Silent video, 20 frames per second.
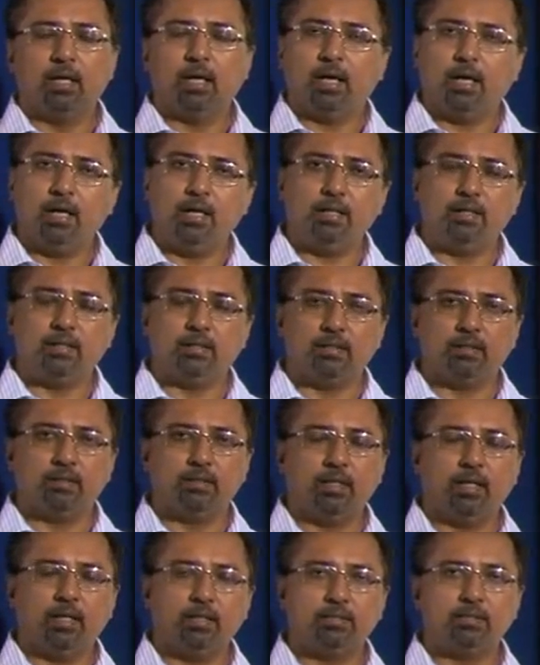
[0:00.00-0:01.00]
and
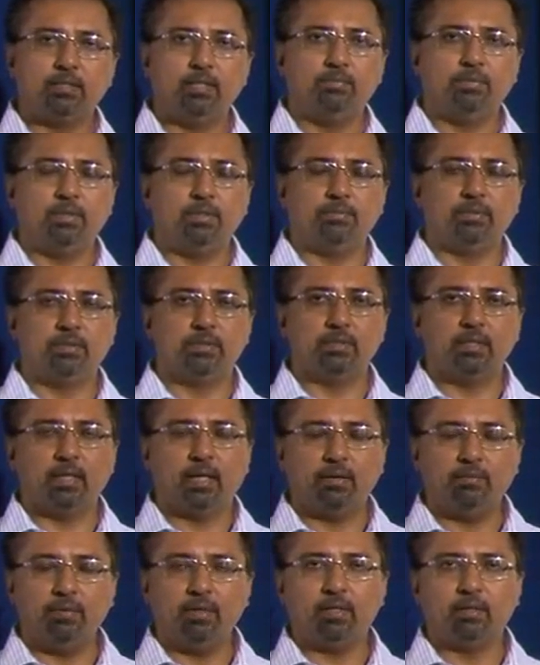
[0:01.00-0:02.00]
the HCV, which is the
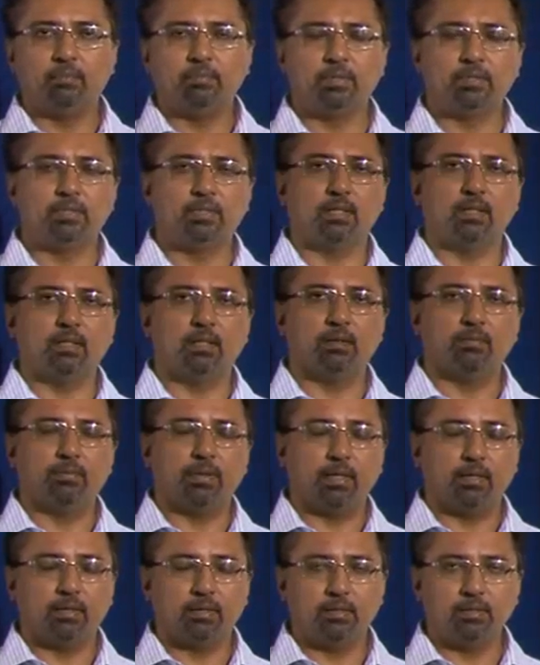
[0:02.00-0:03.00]
heavy commercial
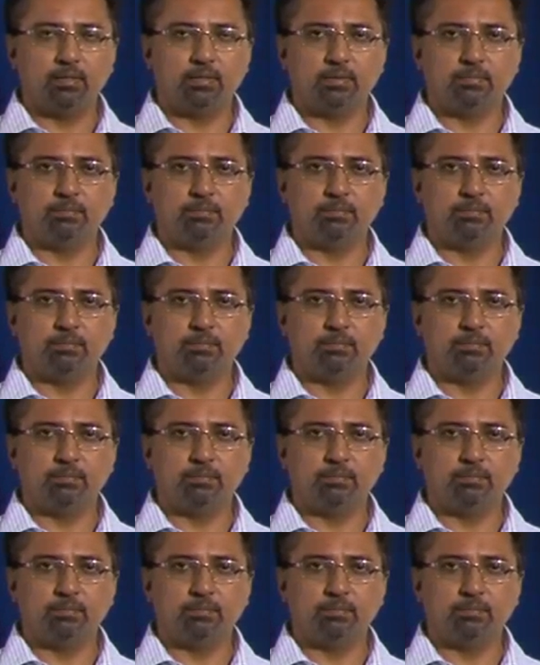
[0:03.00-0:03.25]
vehicles.